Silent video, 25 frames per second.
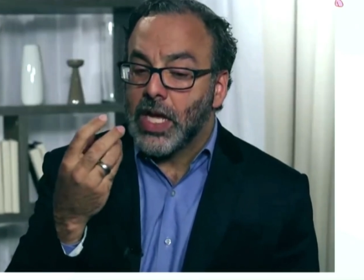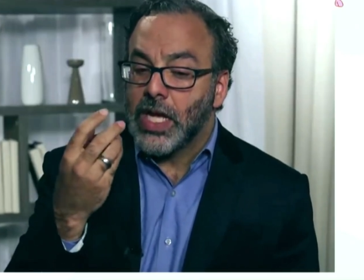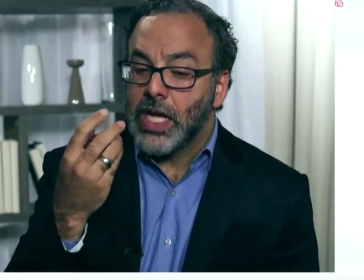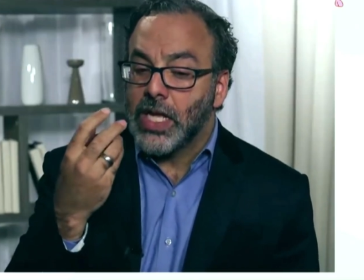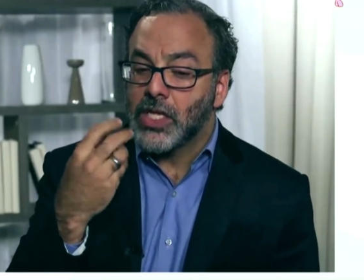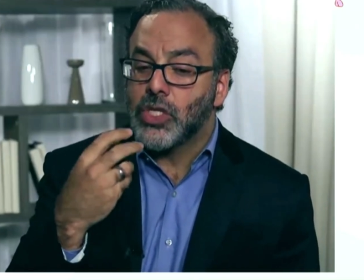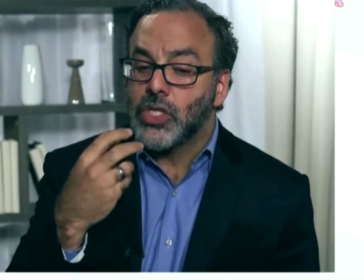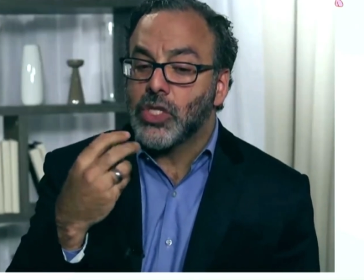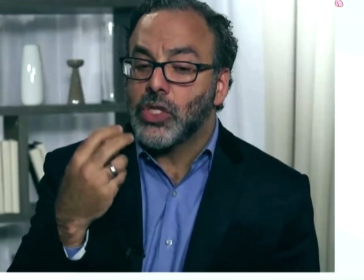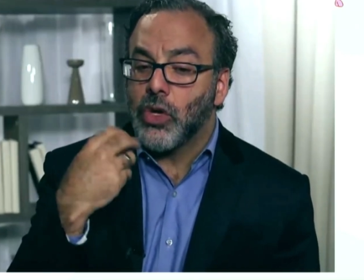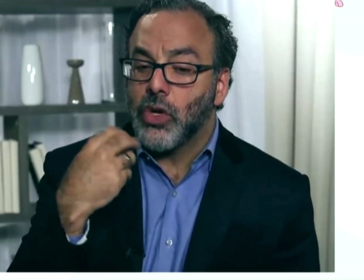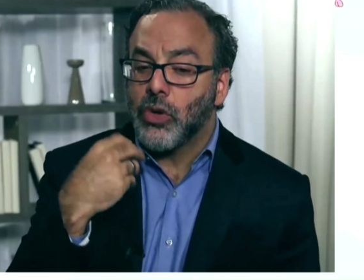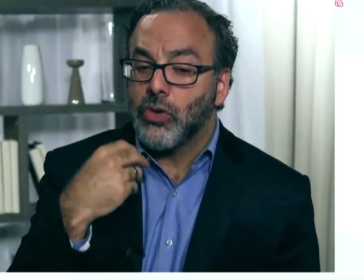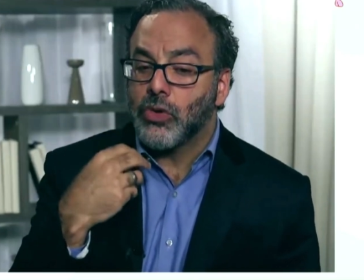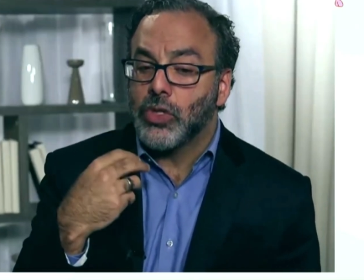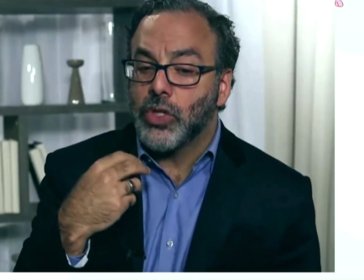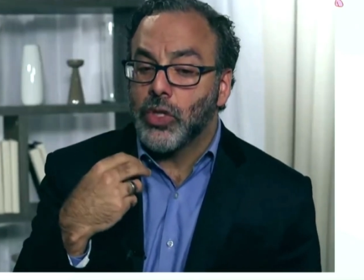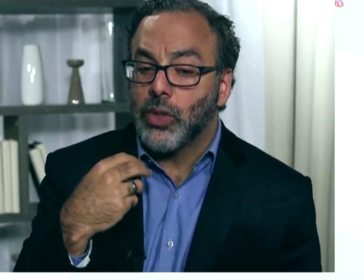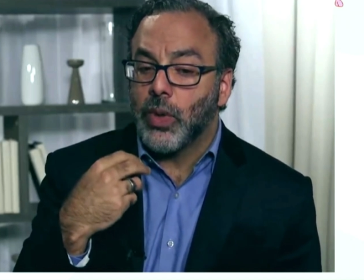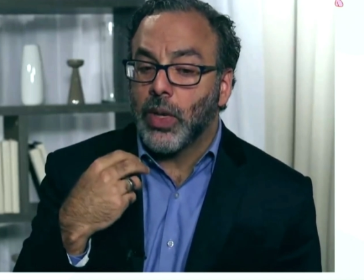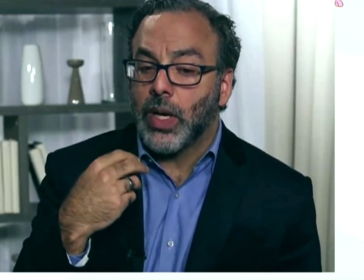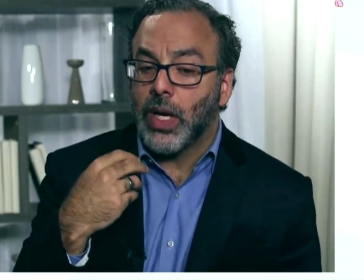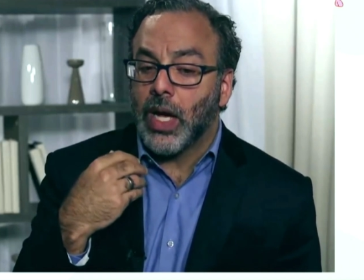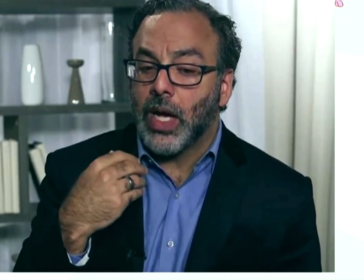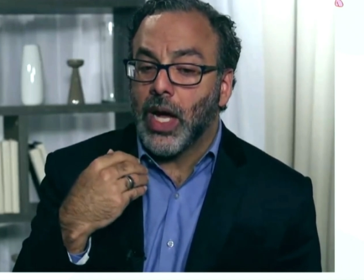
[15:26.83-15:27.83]
In so
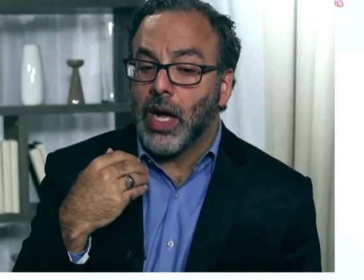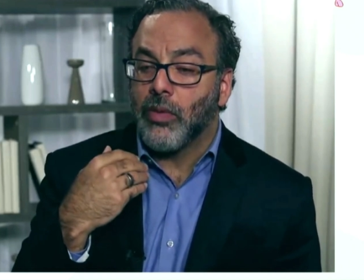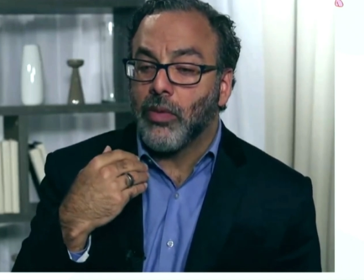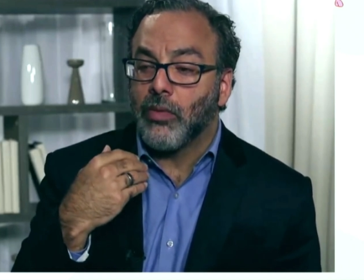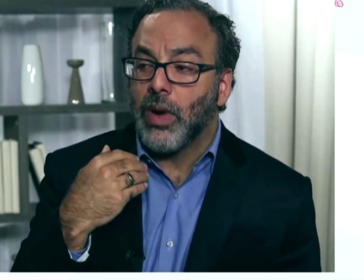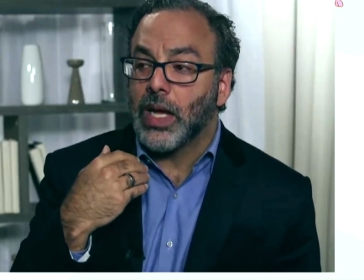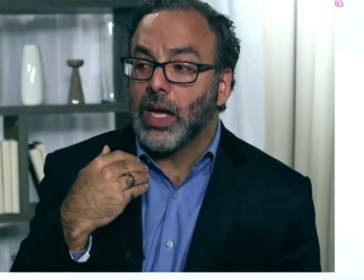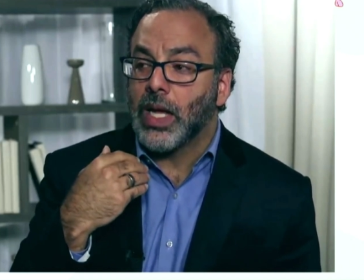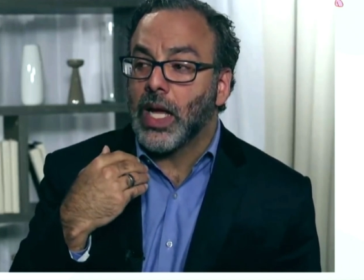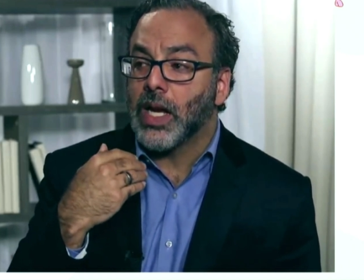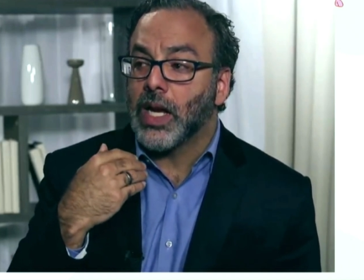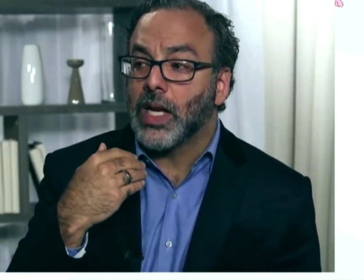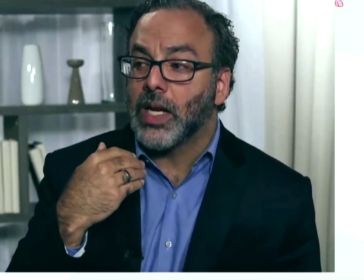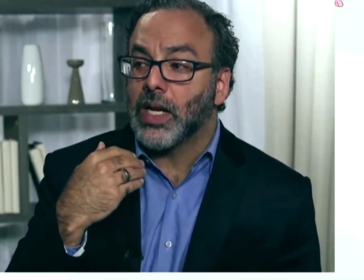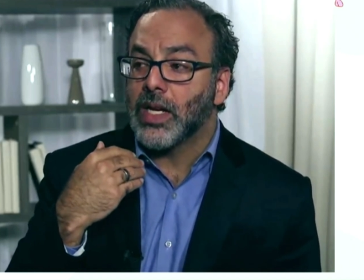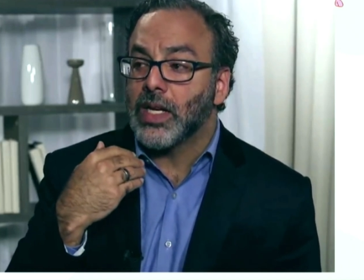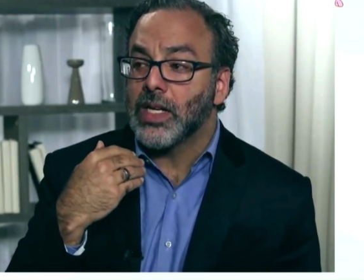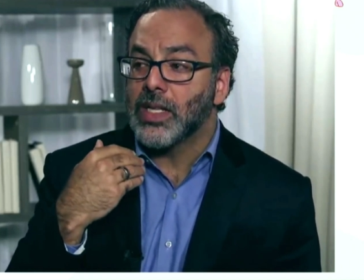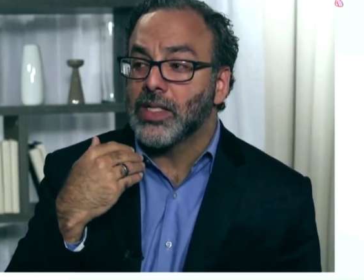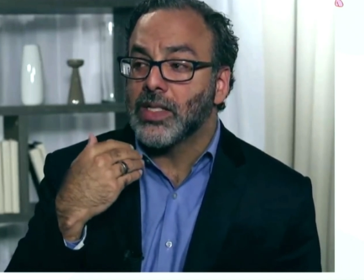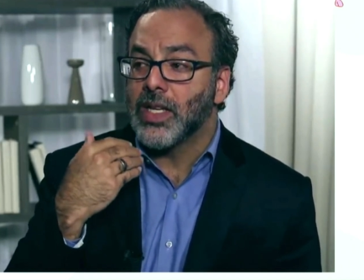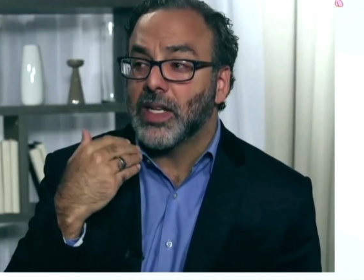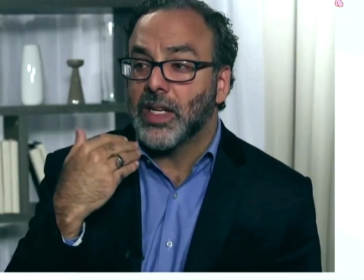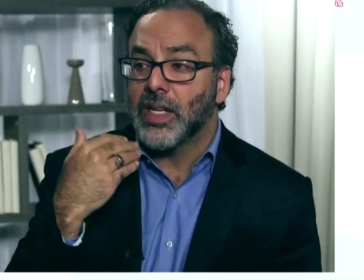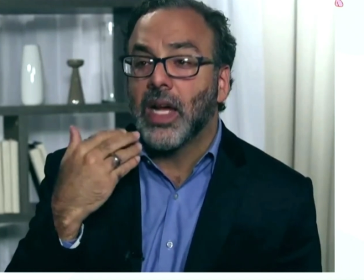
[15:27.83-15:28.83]
doing, I
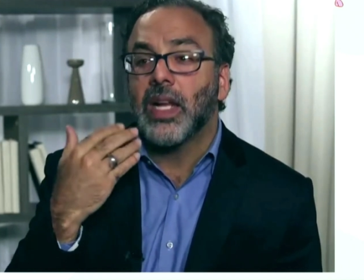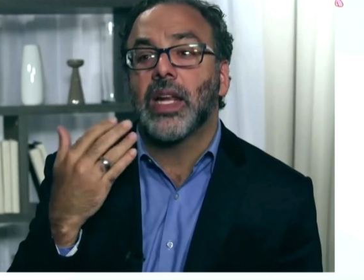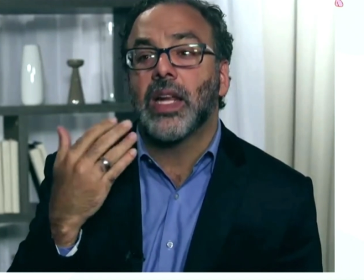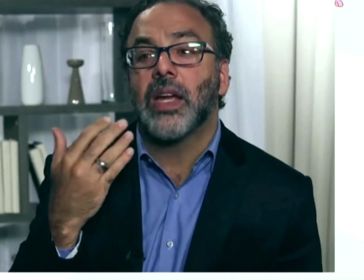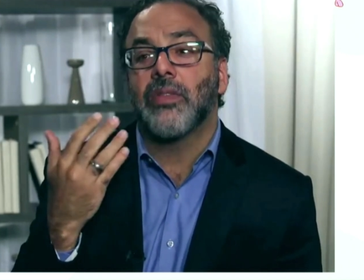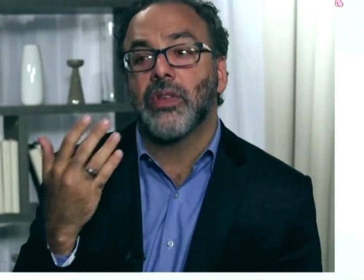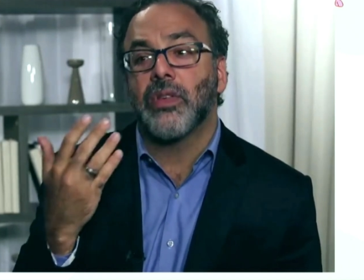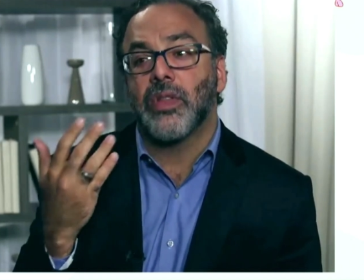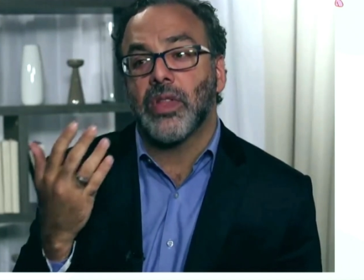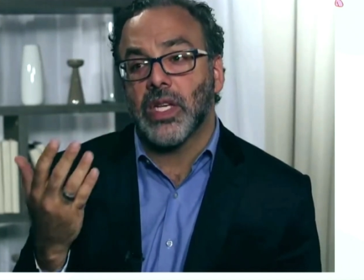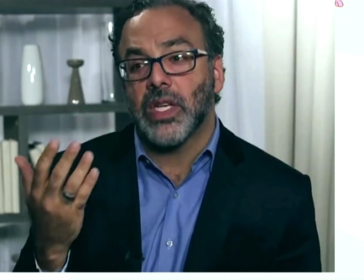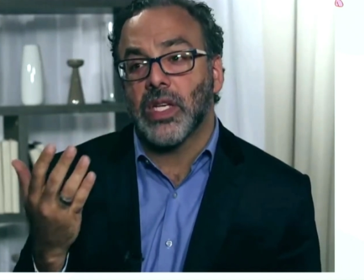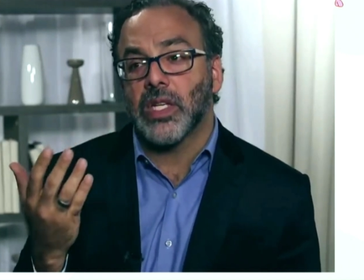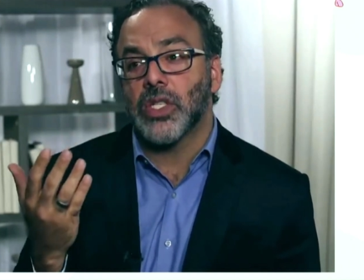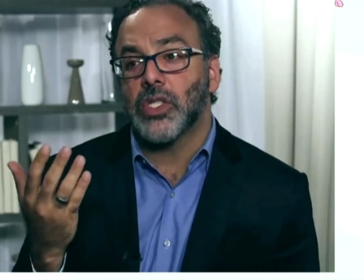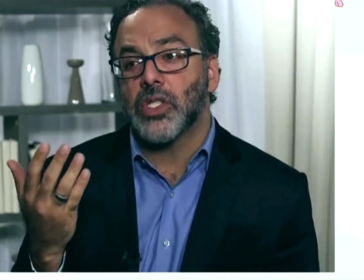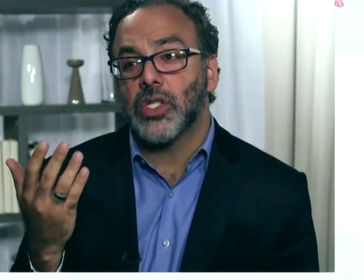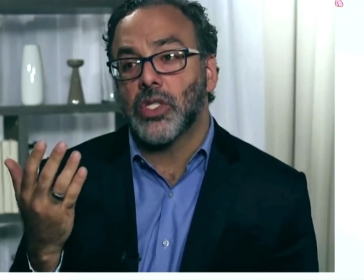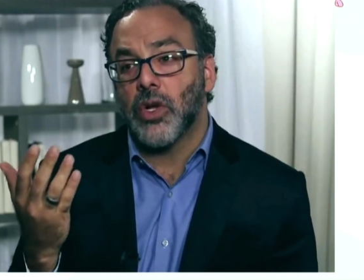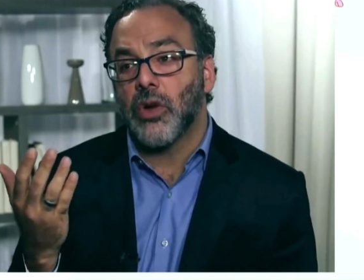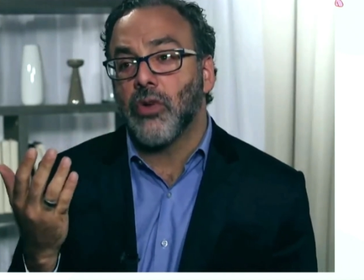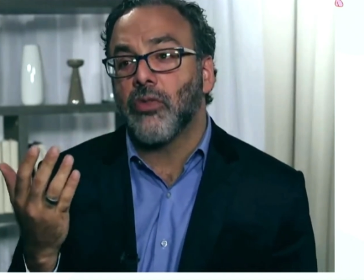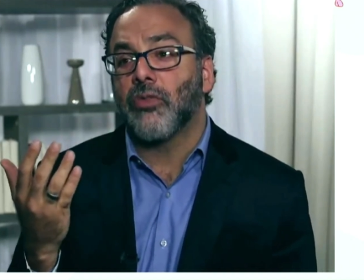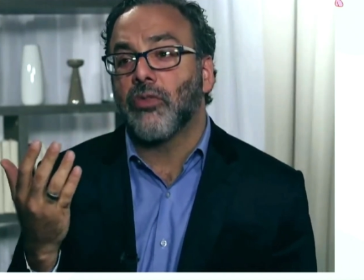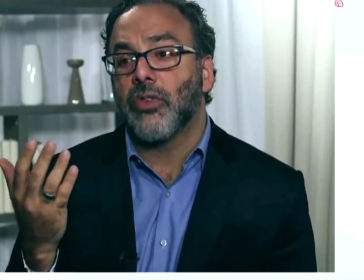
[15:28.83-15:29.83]
recognize that not everything is
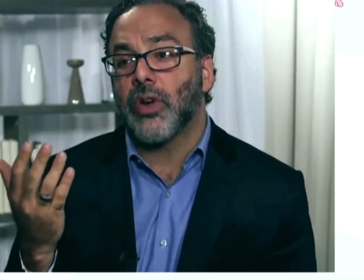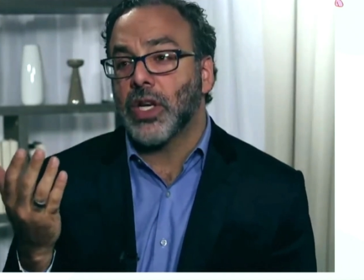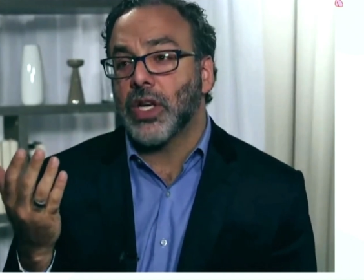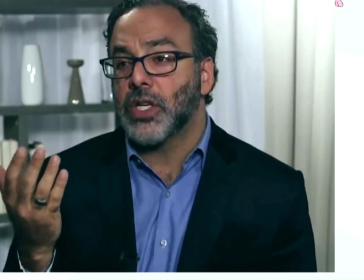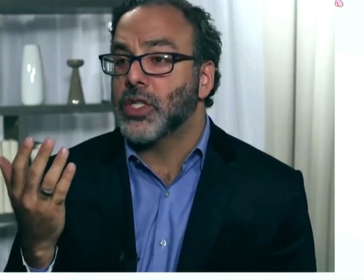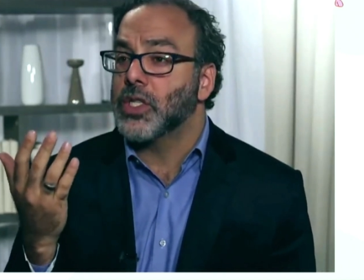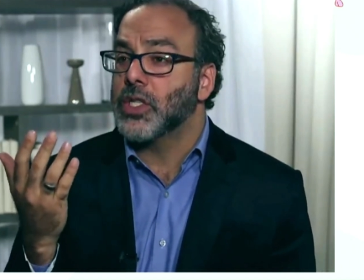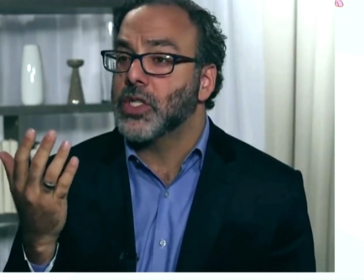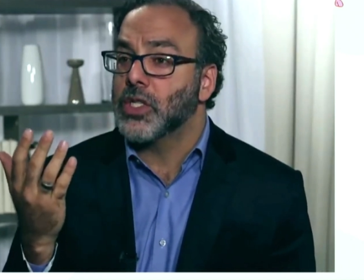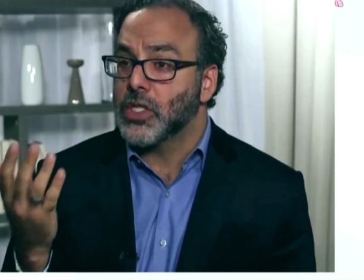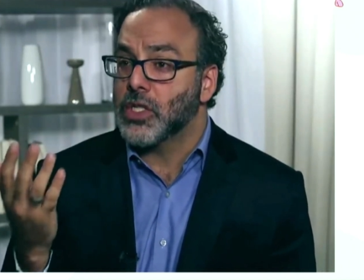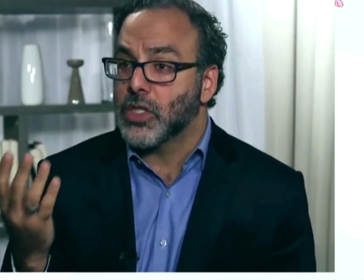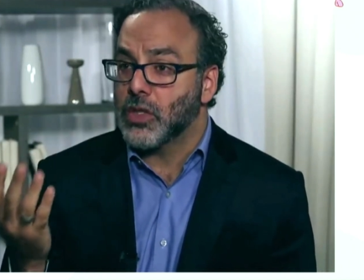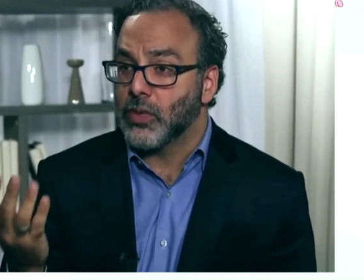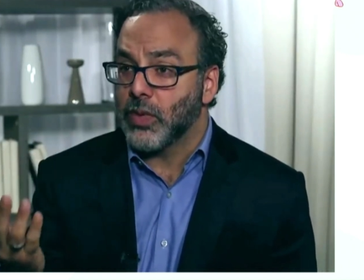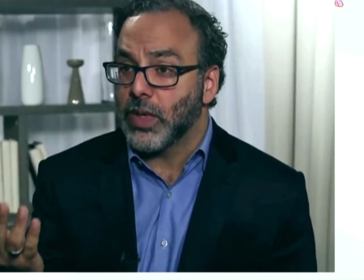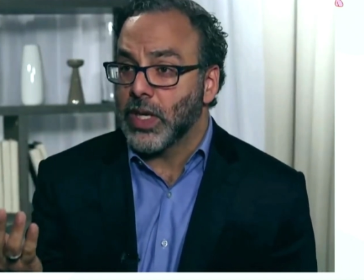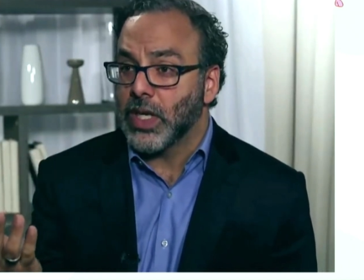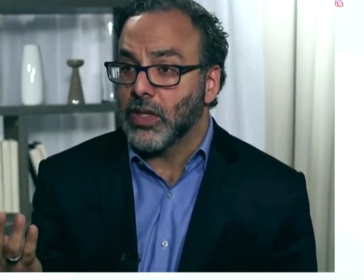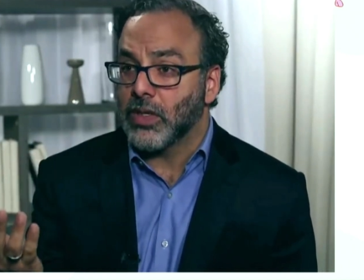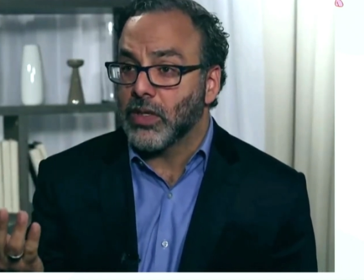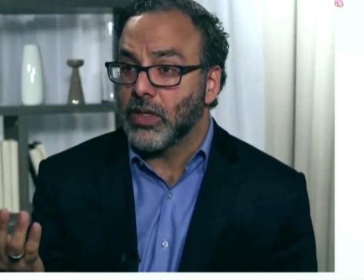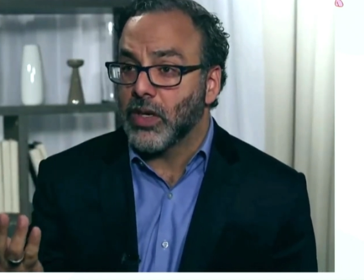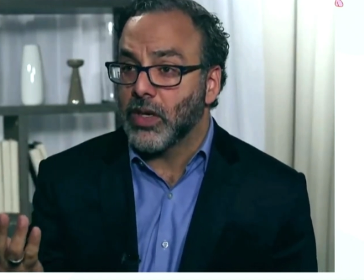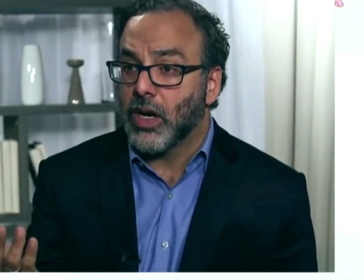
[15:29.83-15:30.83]
so fresh and
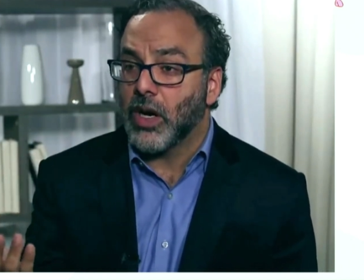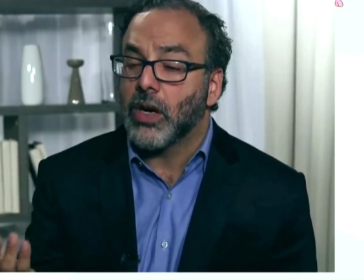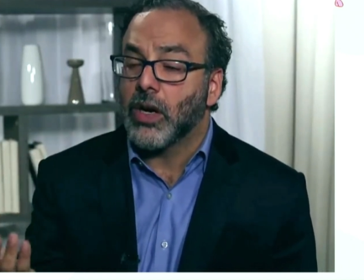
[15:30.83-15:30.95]
sweet.